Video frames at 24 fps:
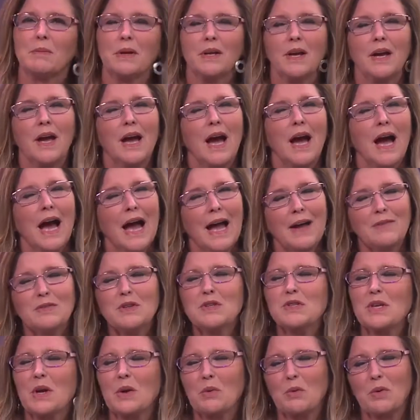I mean, I have to
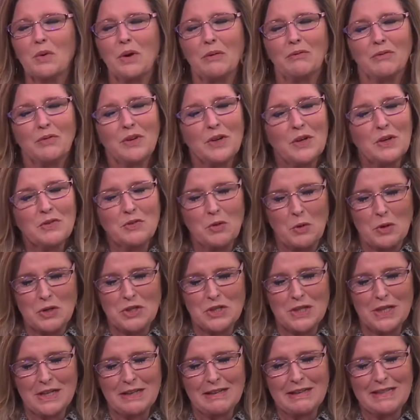say, we're, I'm very
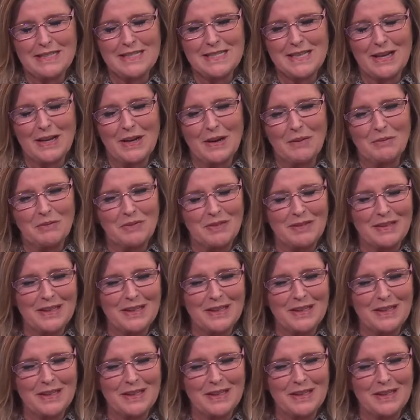fortunate because, um,